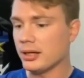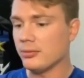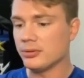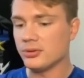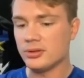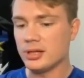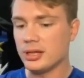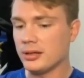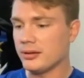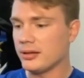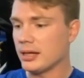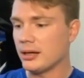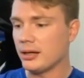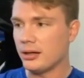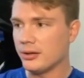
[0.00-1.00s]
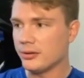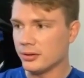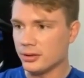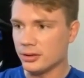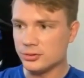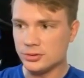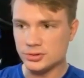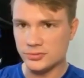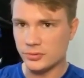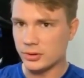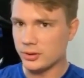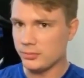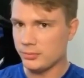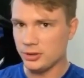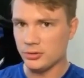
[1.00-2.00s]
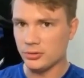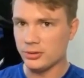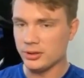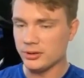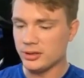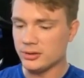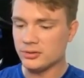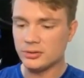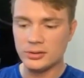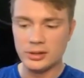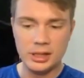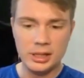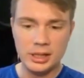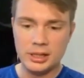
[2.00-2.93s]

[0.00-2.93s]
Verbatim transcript: I would say that other countries have already been doing this.